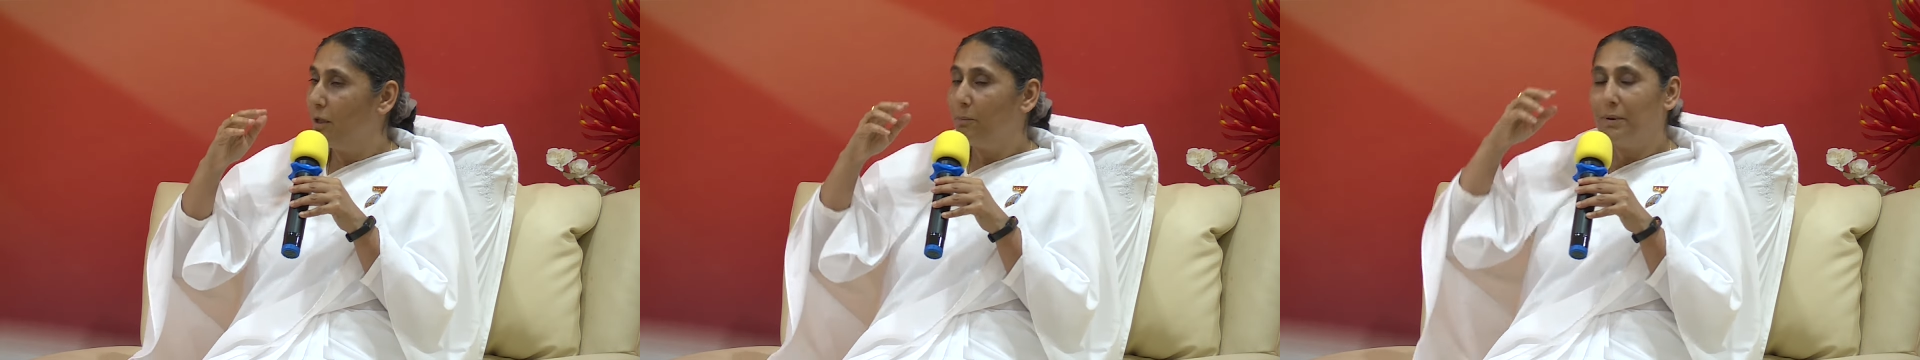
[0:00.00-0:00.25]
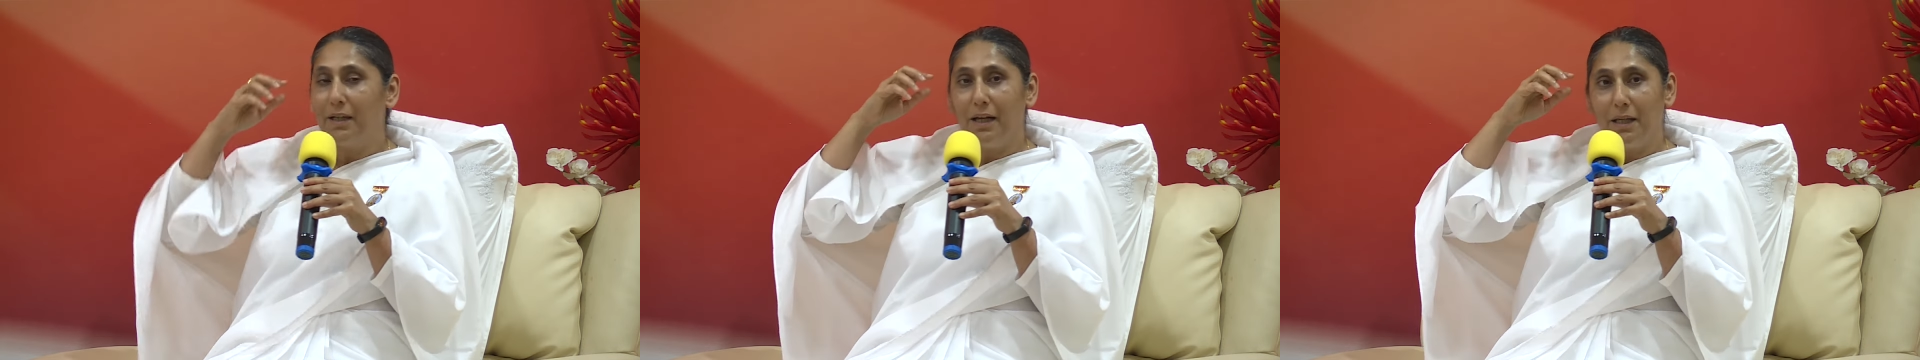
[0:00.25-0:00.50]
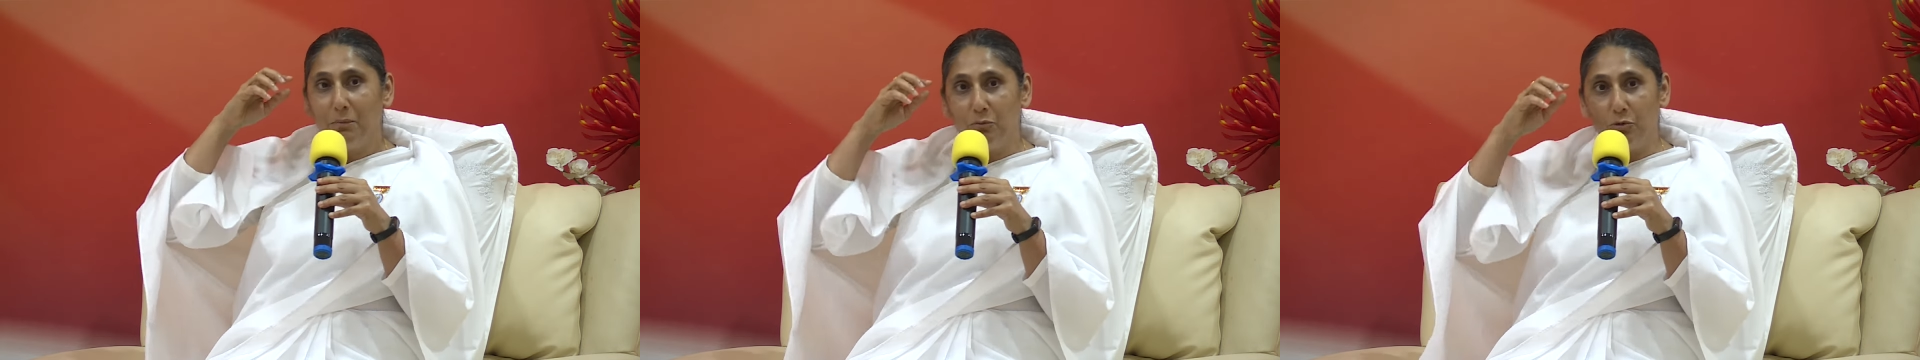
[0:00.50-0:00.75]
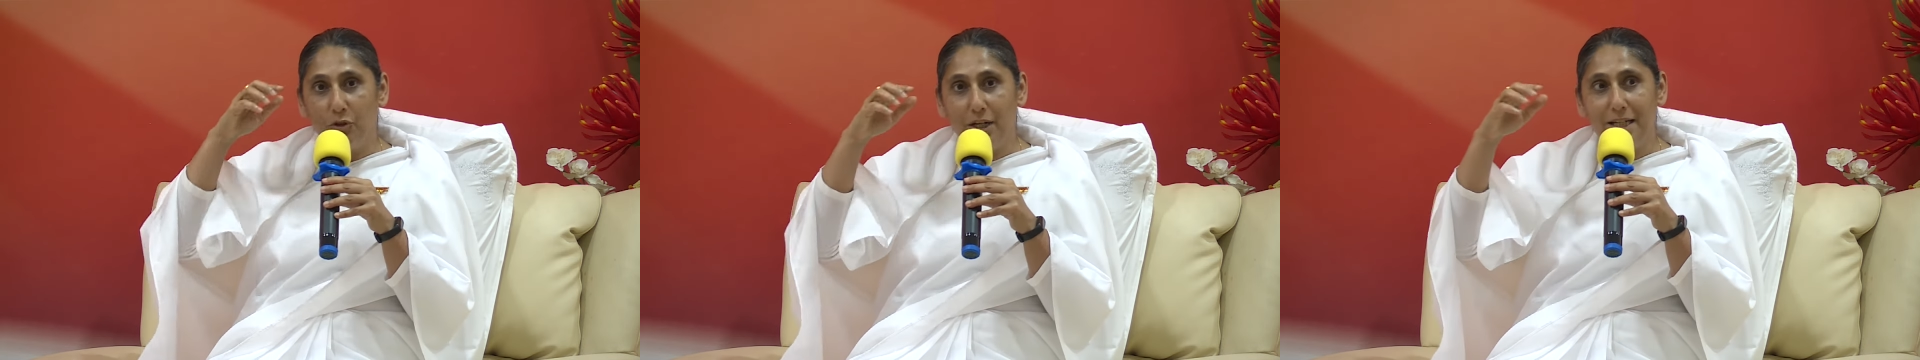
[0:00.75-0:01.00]
but I am
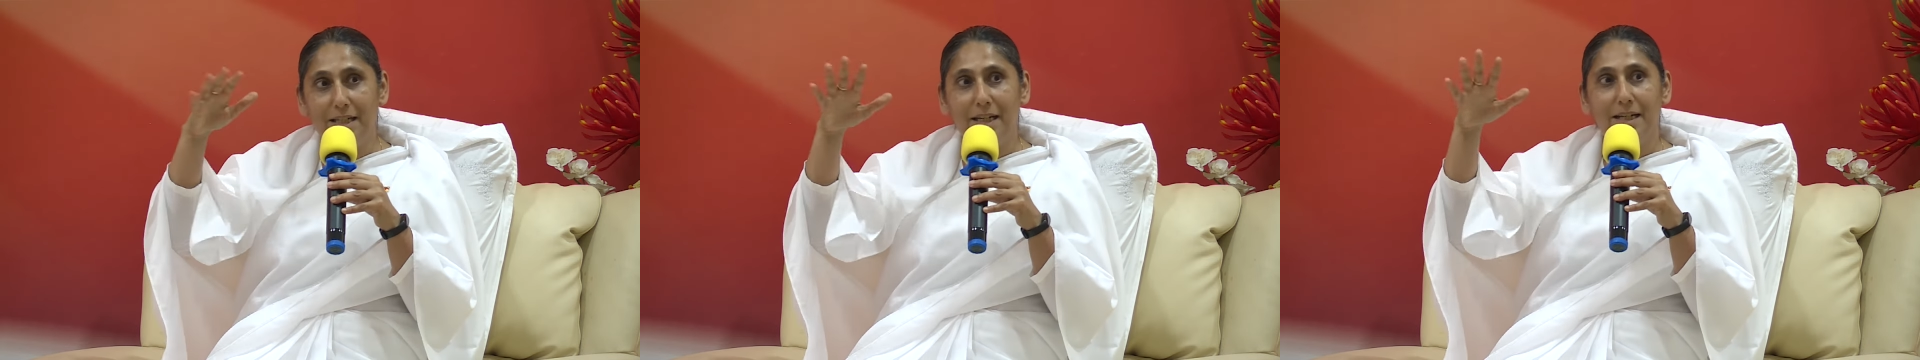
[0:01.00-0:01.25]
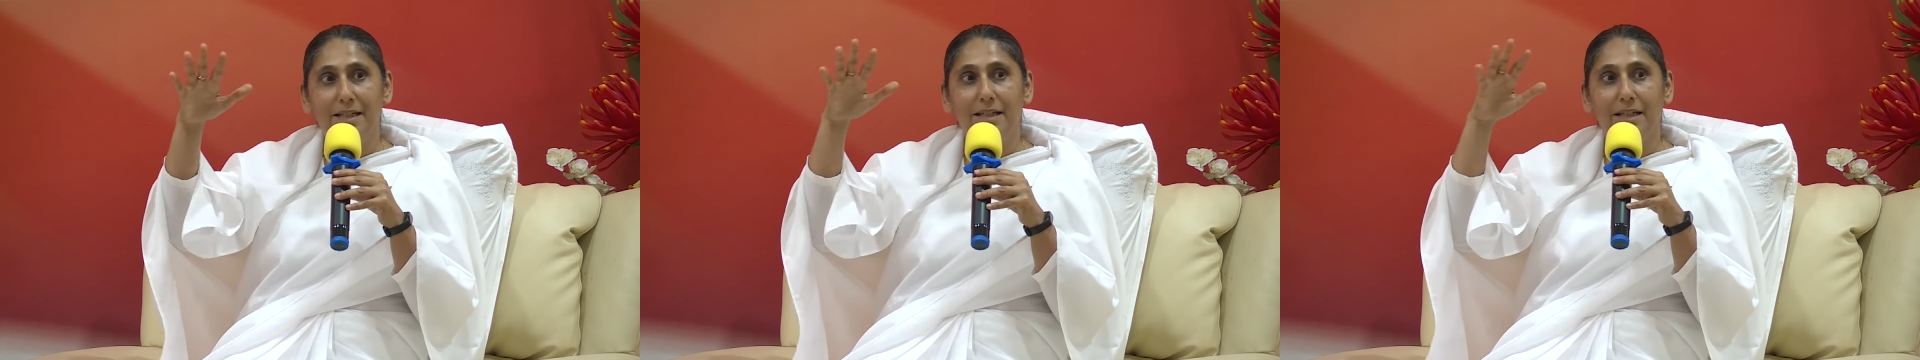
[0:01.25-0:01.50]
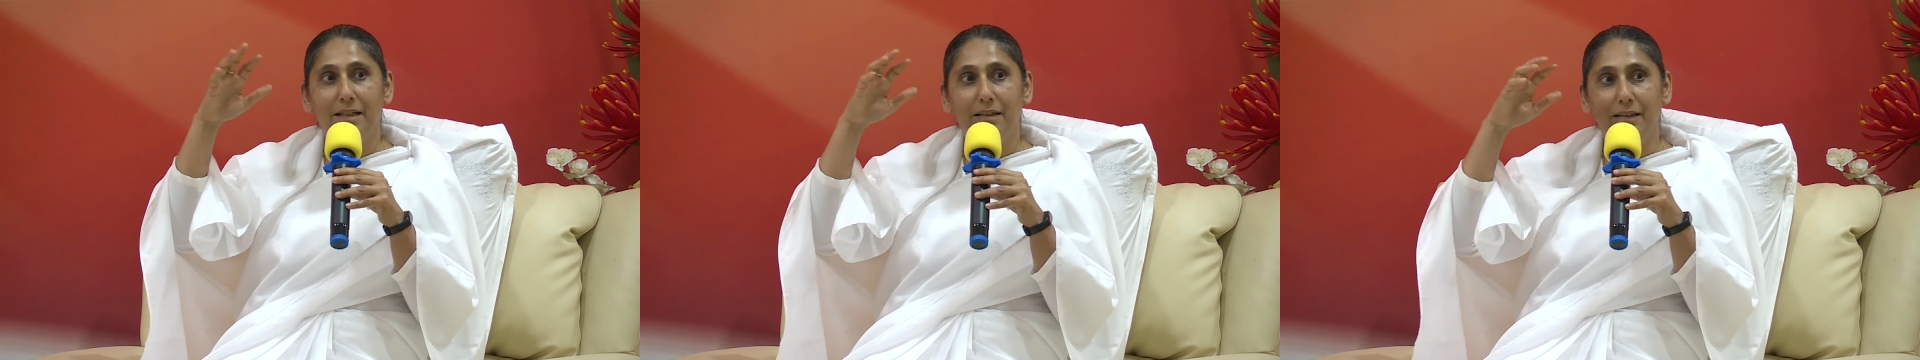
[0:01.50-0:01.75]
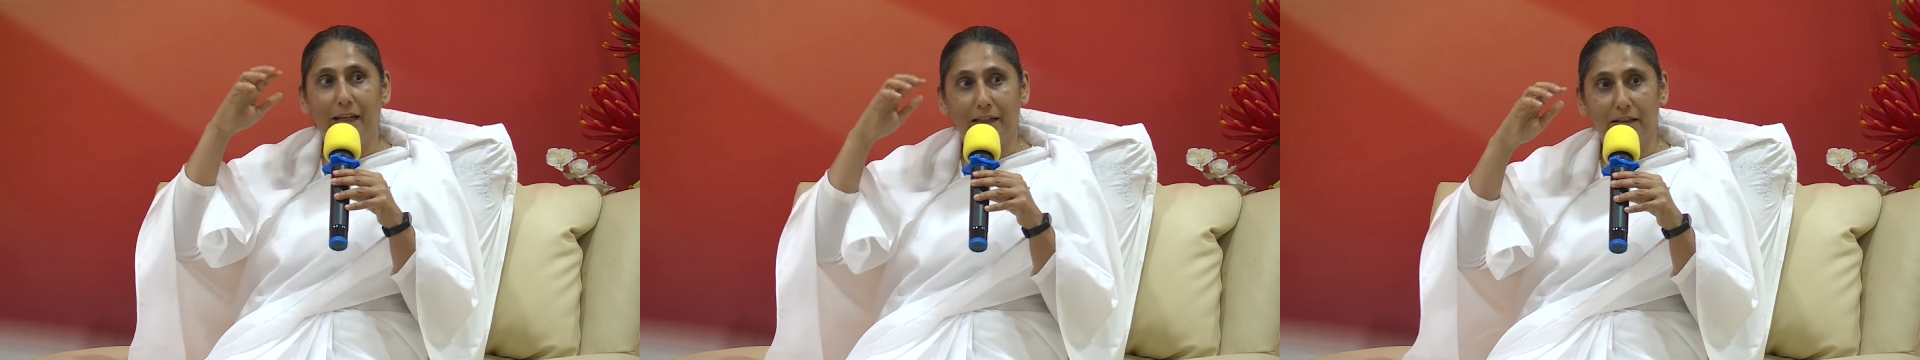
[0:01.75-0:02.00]
radiating
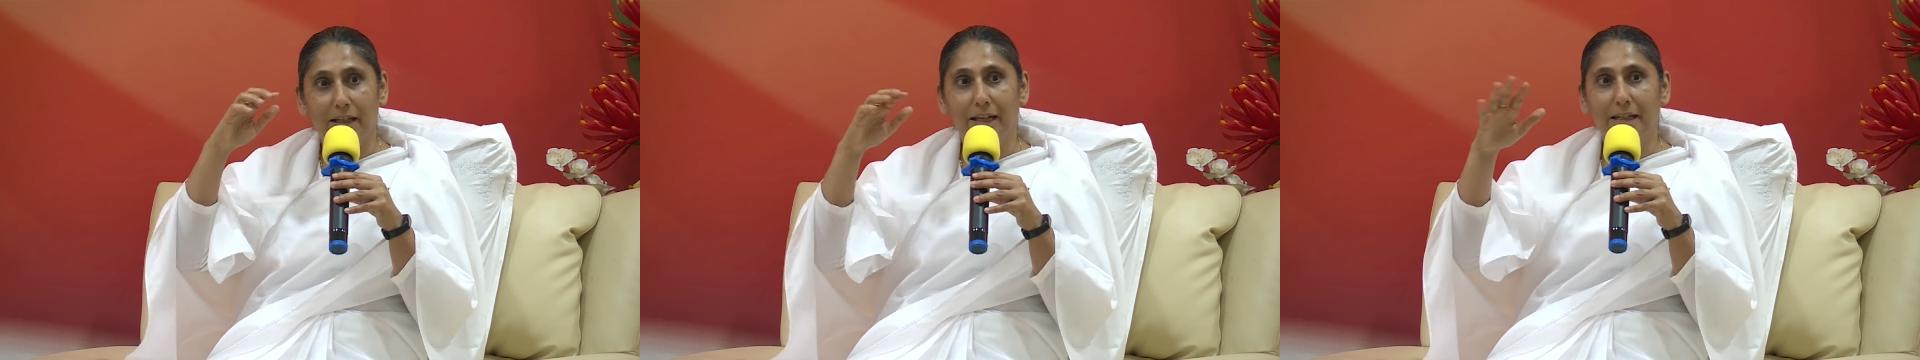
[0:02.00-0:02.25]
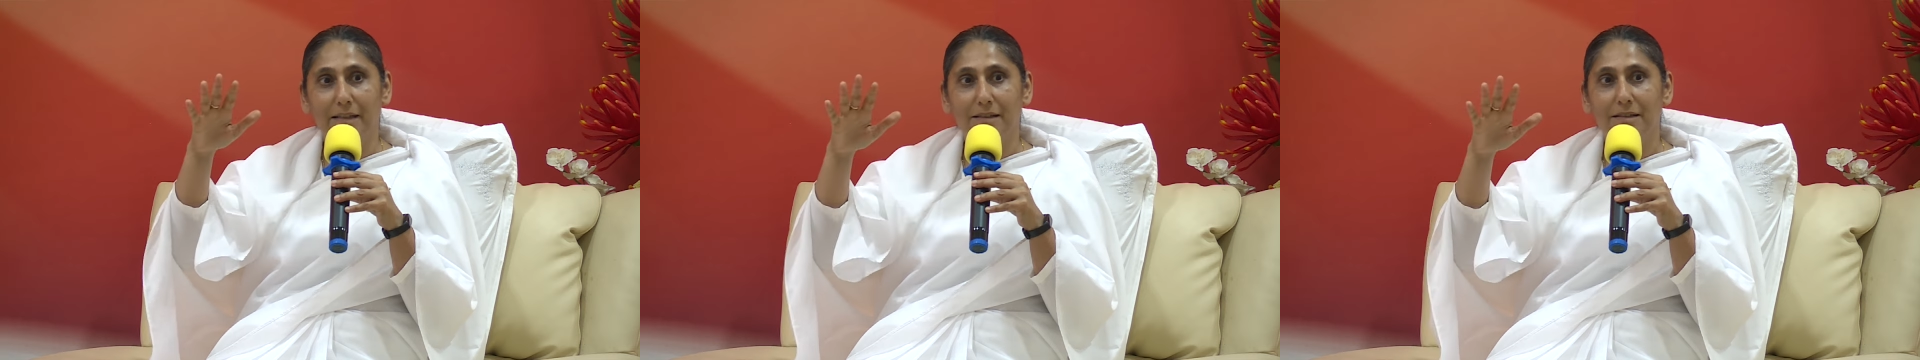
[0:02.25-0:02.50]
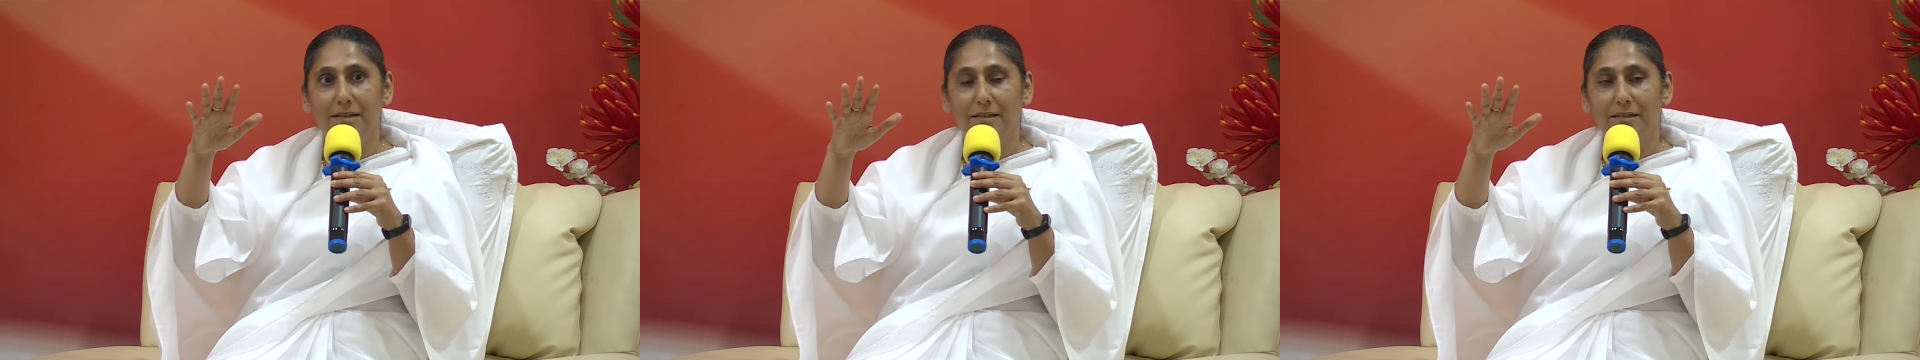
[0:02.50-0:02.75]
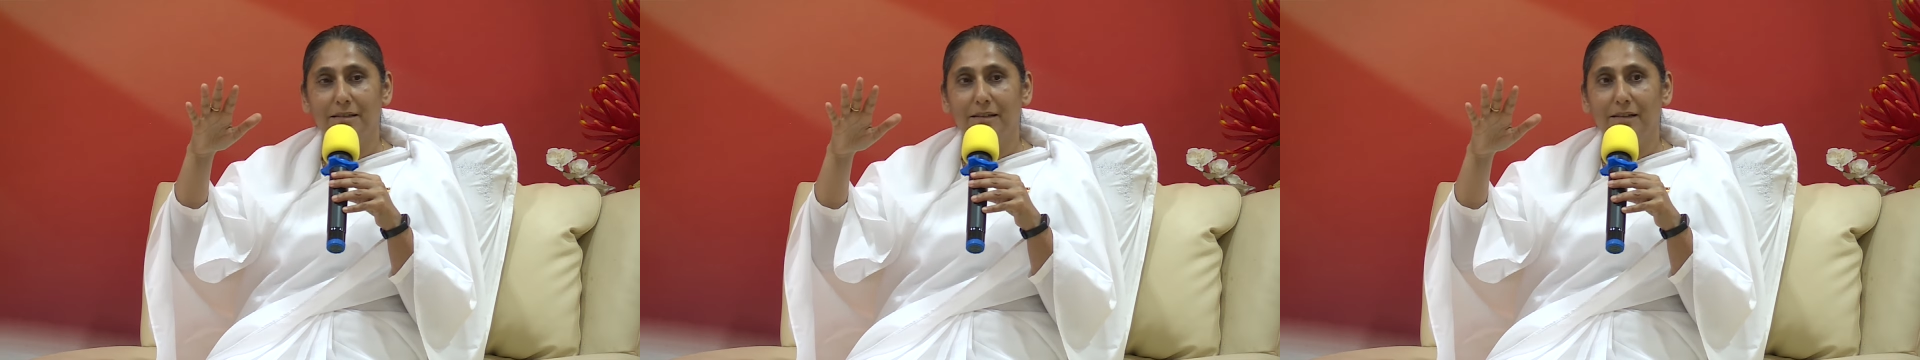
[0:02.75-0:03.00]
that light
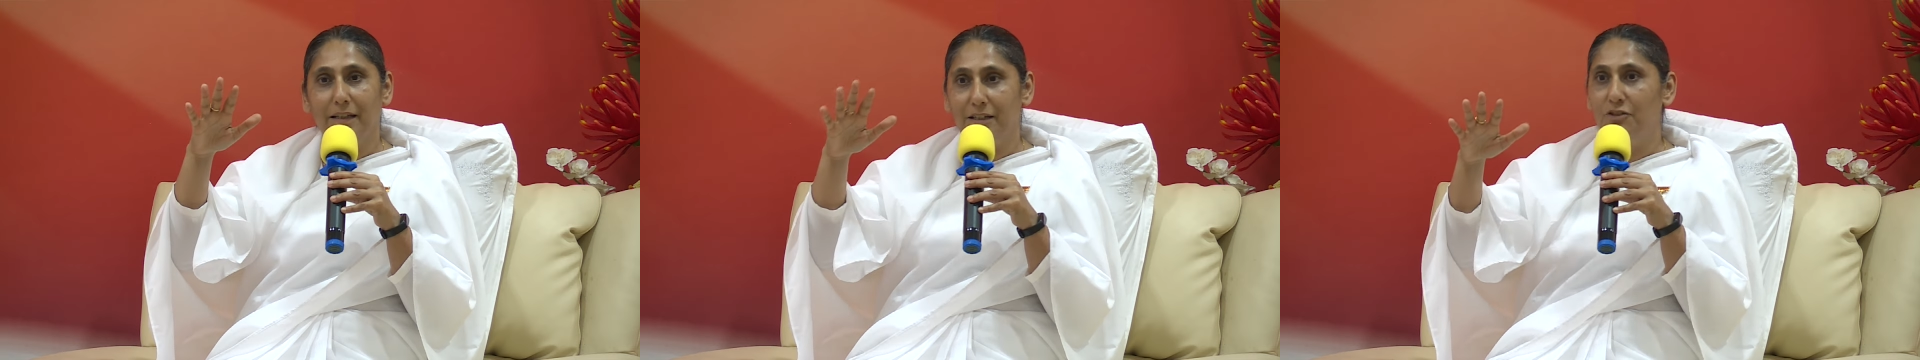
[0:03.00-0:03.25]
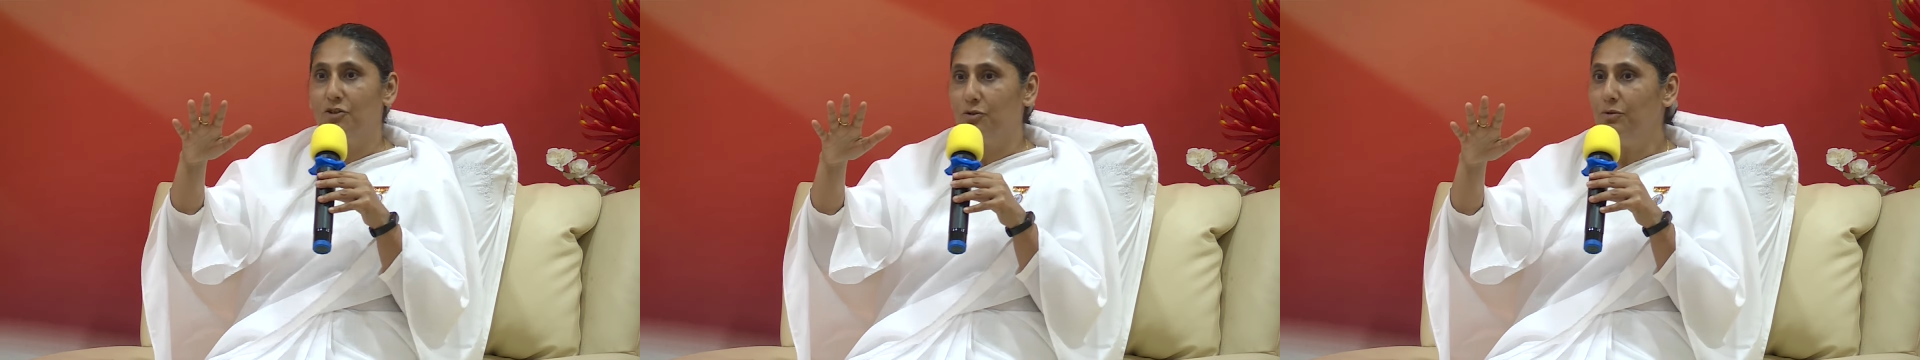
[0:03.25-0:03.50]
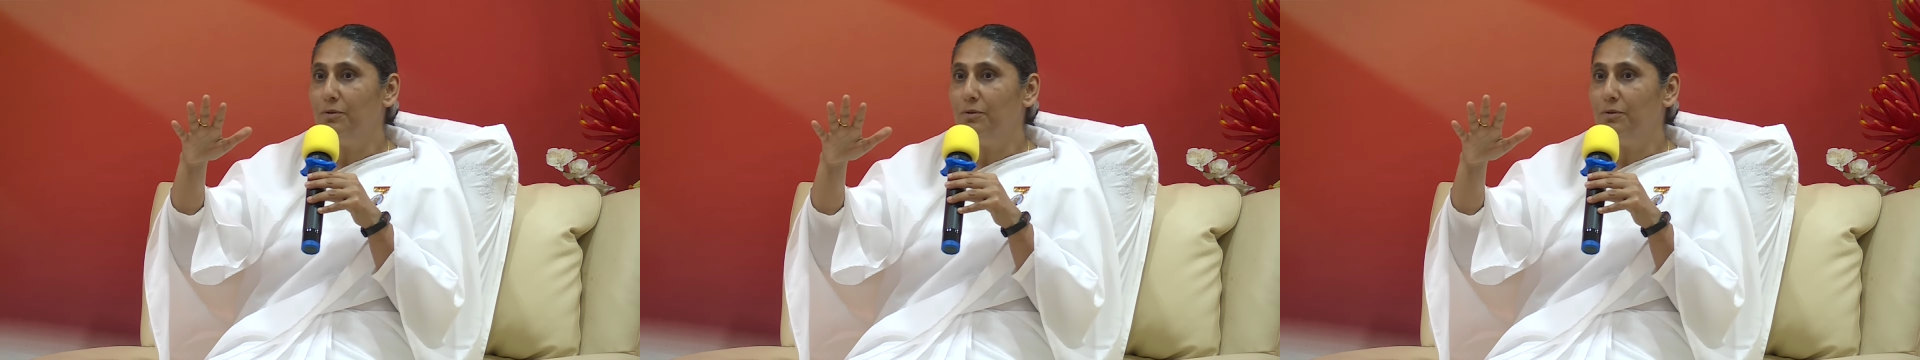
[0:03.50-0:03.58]
into